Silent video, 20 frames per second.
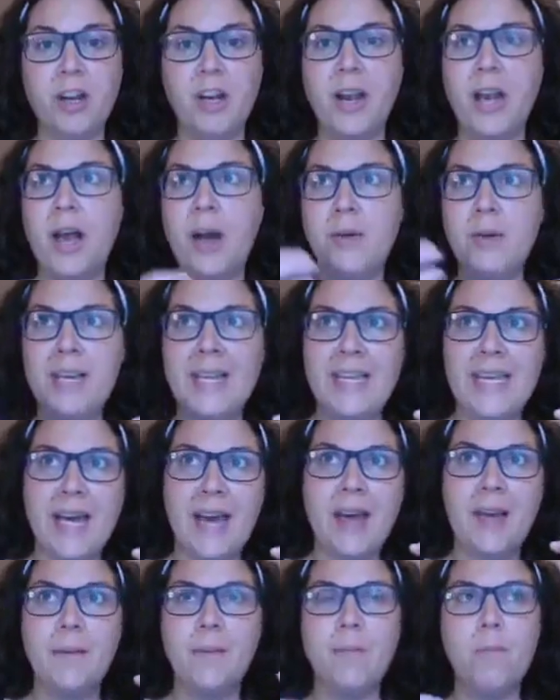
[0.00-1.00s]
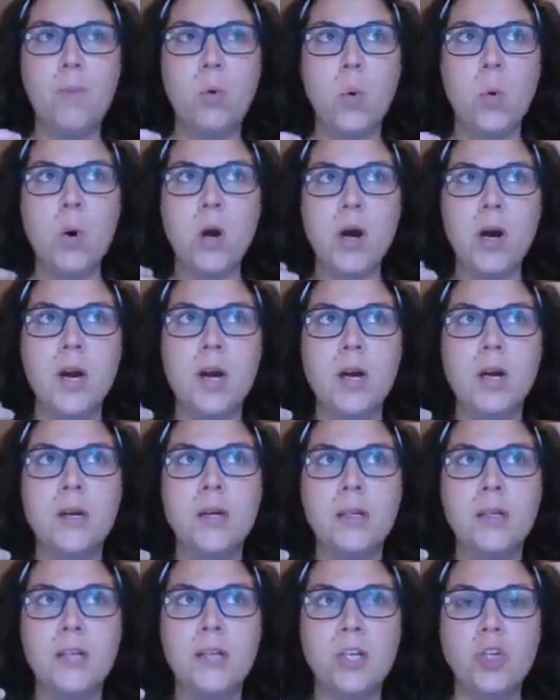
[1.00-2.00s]
on how to get more
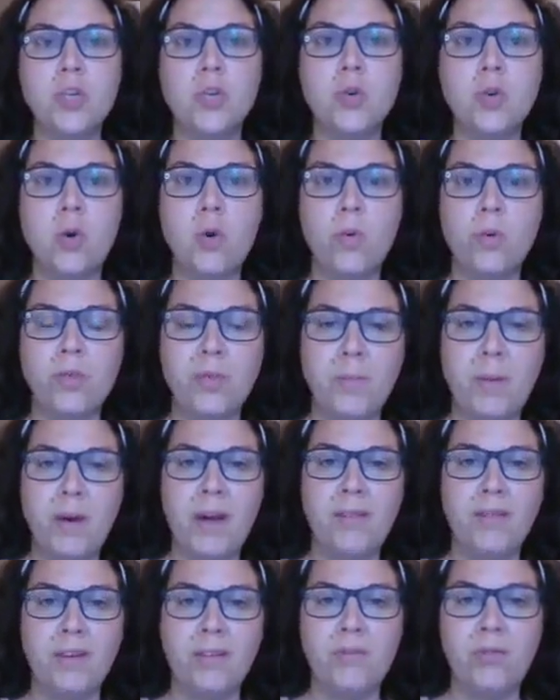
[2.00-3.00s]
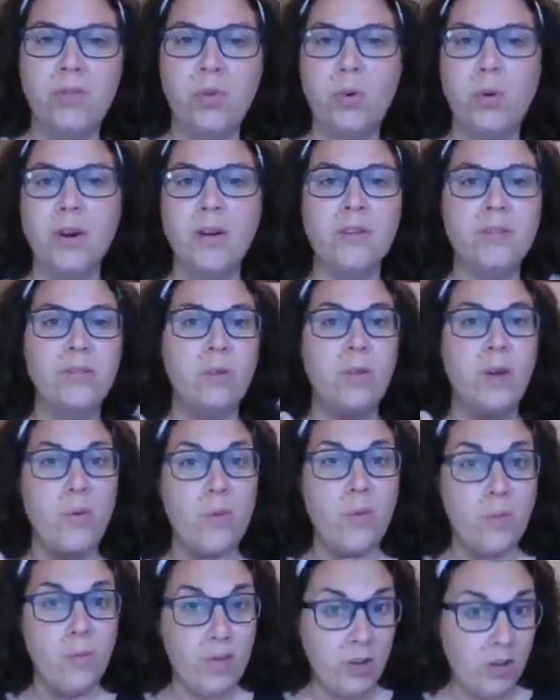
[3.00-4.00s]
control with the pelvic floor, so that
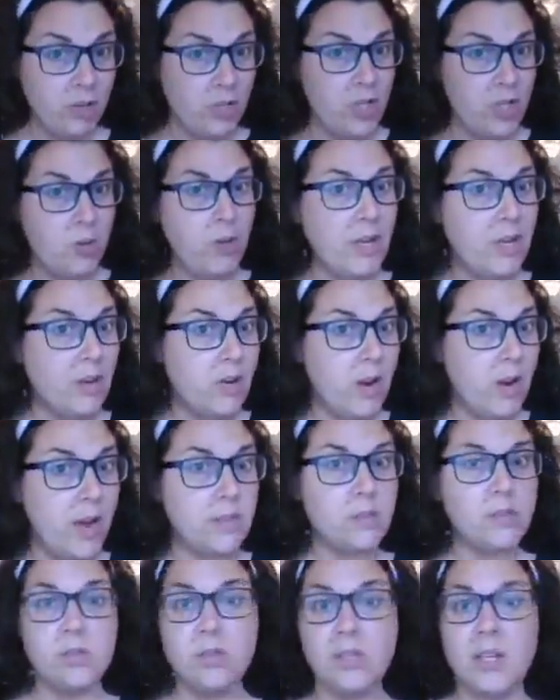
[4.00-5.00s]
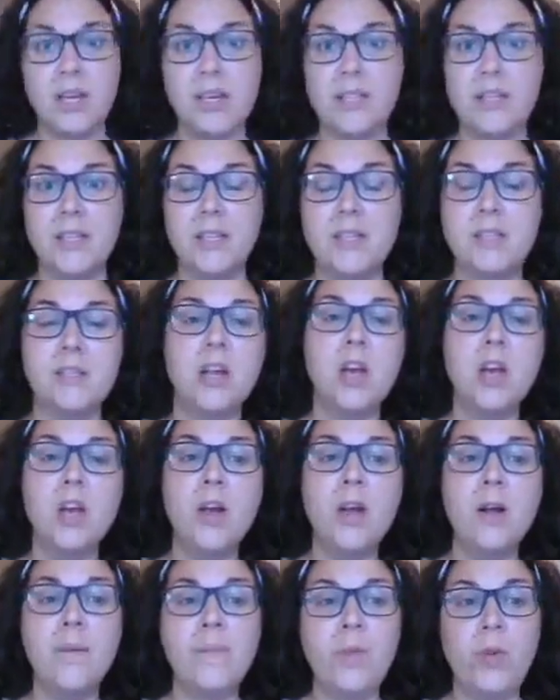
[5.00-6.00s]
when you're doing your exercises,
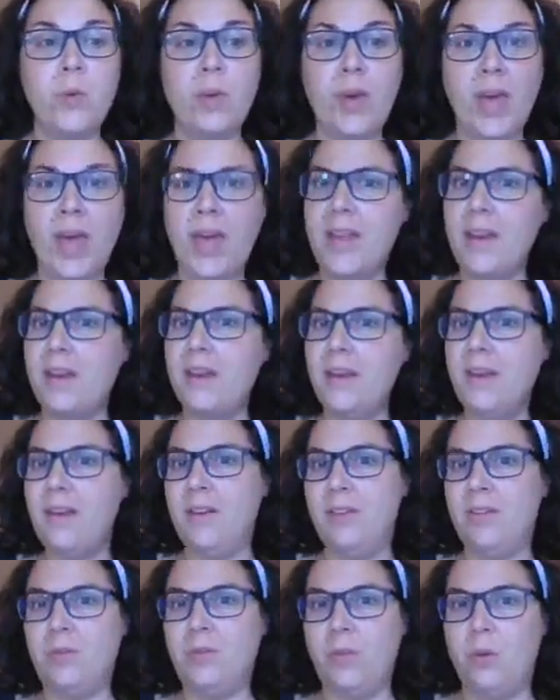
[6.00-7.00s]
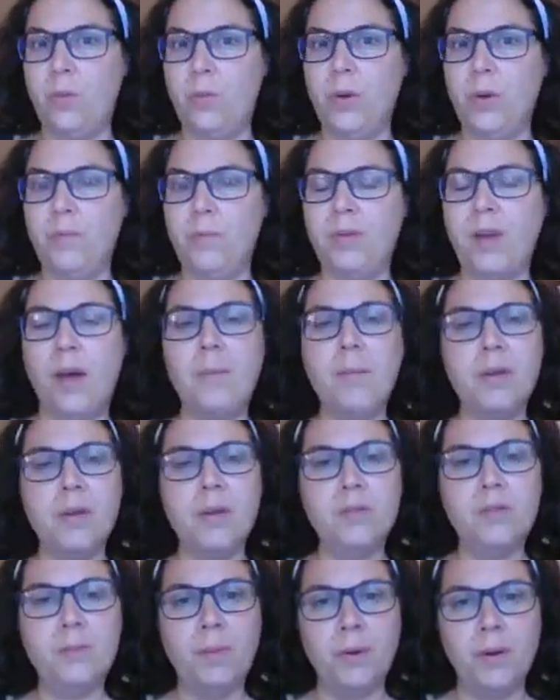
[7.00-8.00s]
you can scoop your
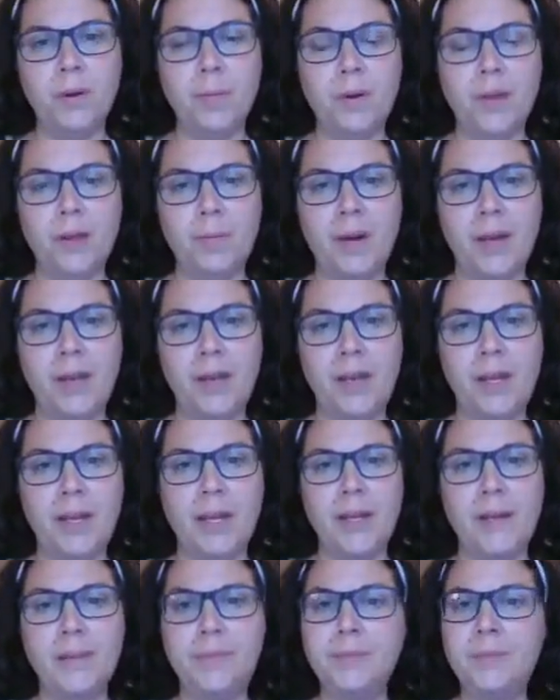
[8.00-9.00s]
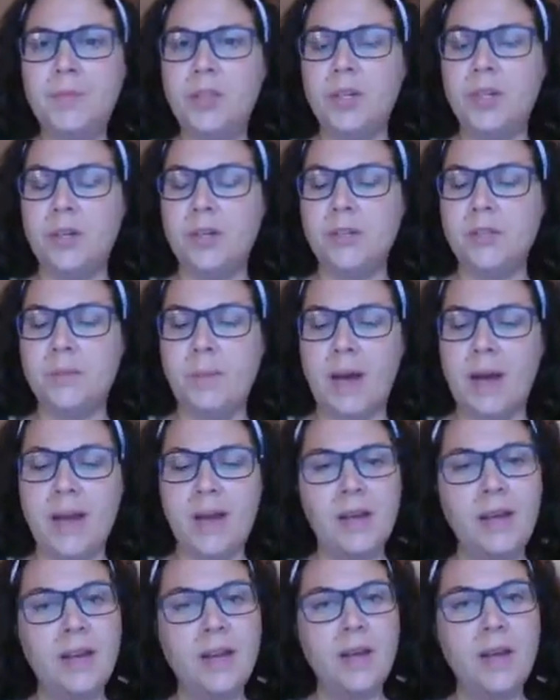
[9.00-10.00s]
abdominals, pull your belly button in to your
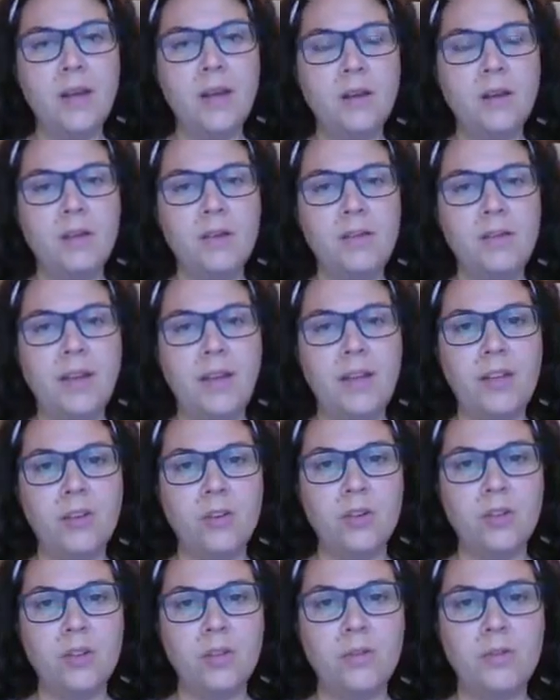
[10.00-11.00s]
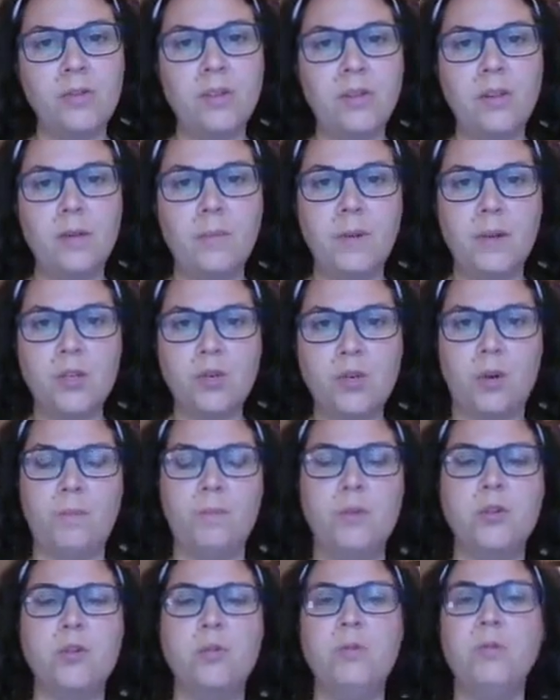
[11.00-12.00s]
spine, tighten your glutes a little bit, drop
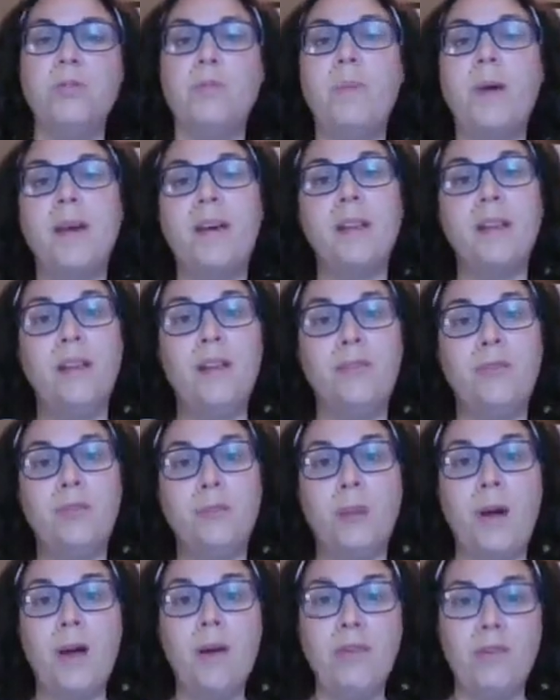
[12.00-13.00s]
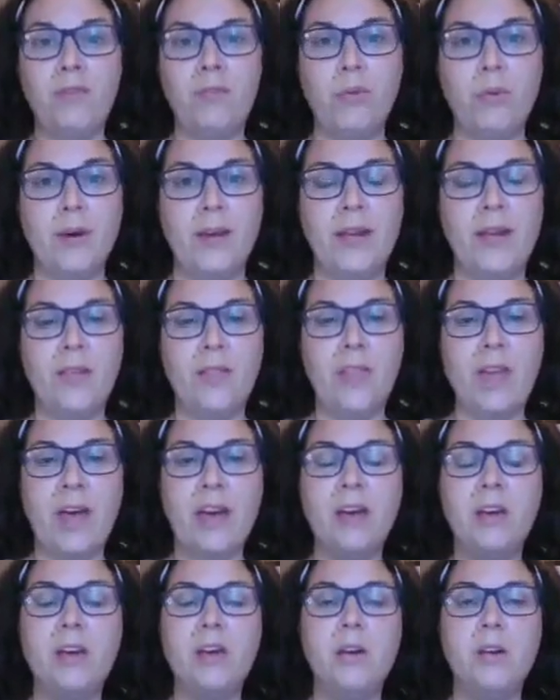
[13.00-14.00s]
your shoulders back, and lift your pelvic floor and get
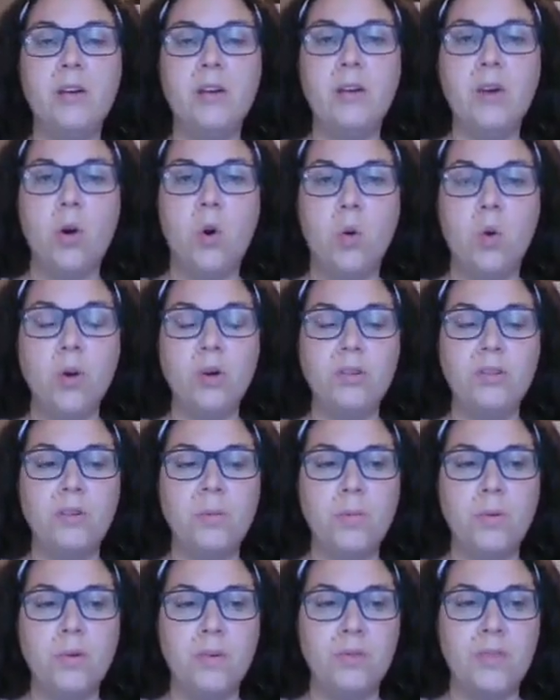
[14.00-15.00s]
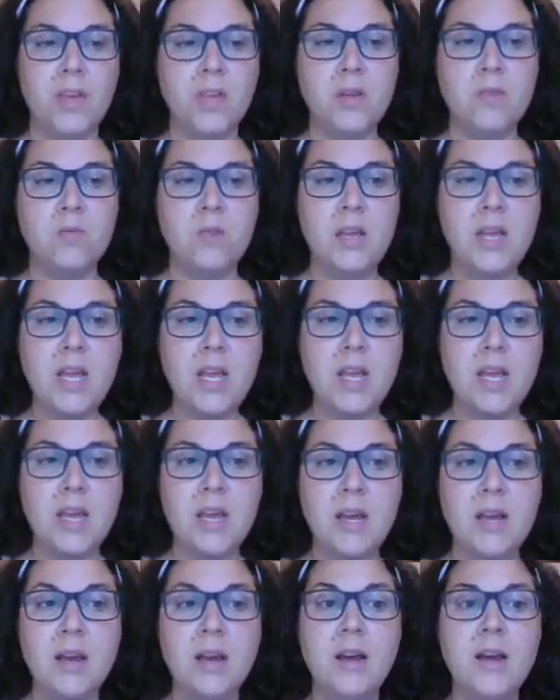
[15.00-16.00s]
that good core support that you
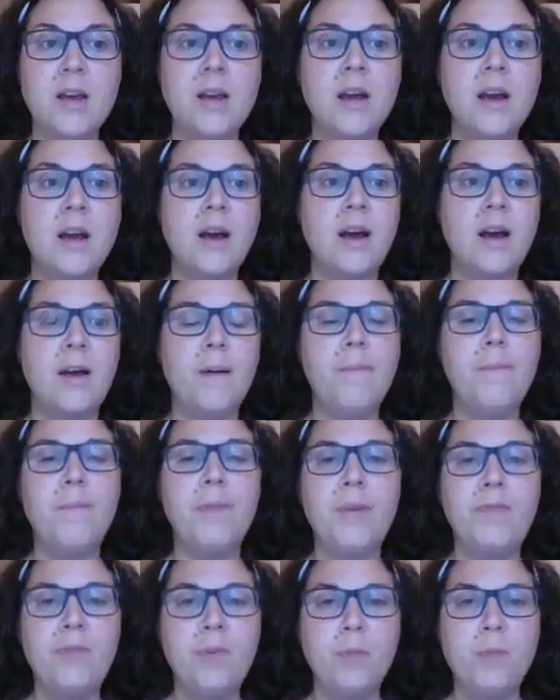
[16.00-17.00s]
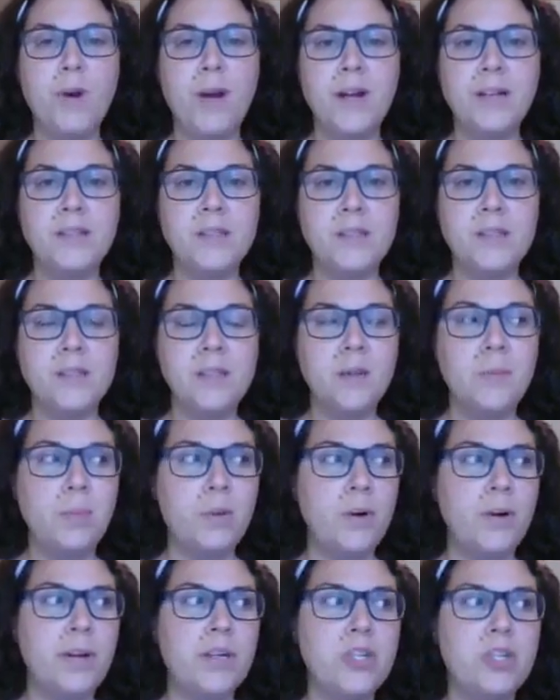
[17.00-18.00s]
need. If you practice in the
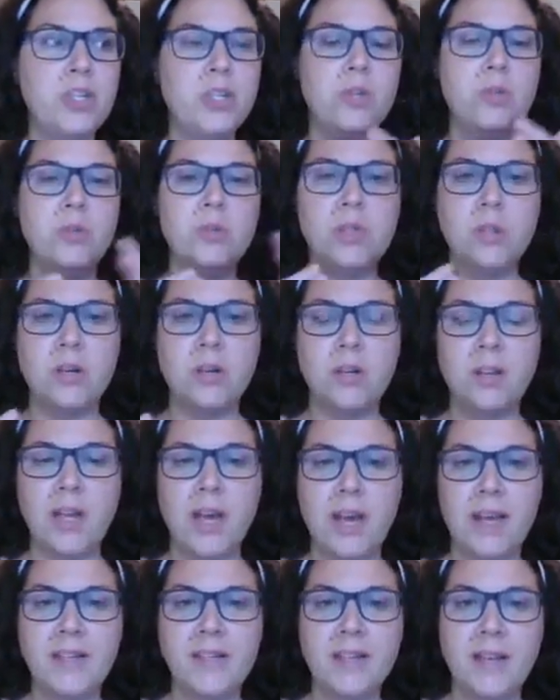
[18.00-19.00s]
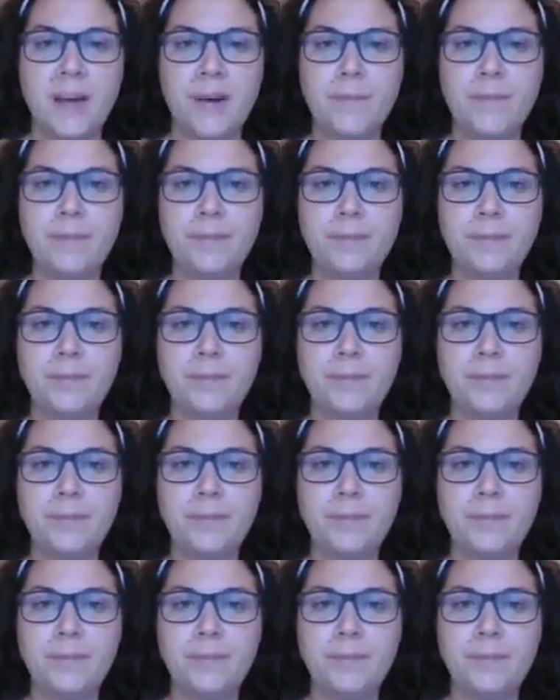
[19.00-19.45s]
progression, you start lying down,